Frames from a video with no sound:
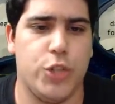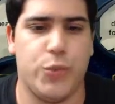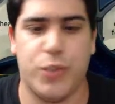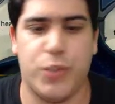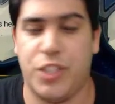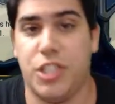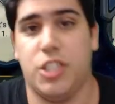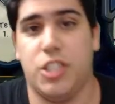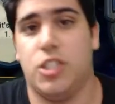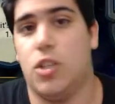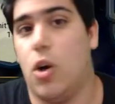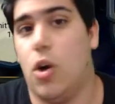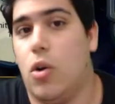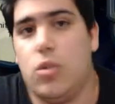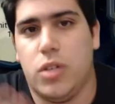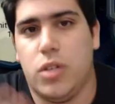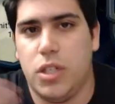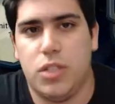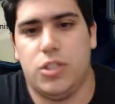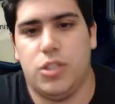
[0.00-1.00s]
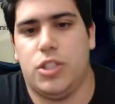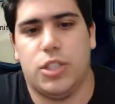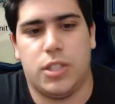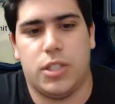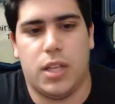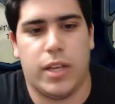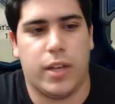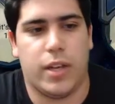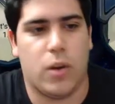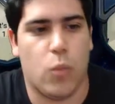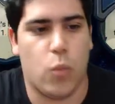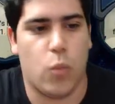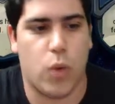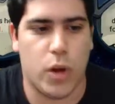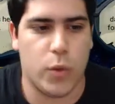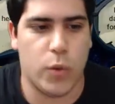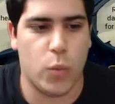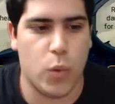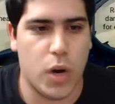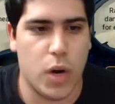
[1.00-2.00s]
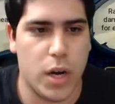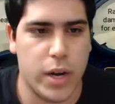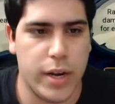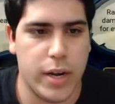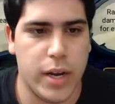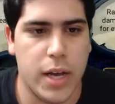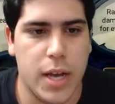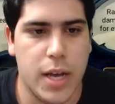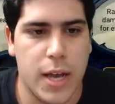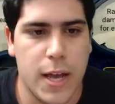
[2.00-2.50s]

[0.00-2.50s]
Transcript: which is only just like a 1/1,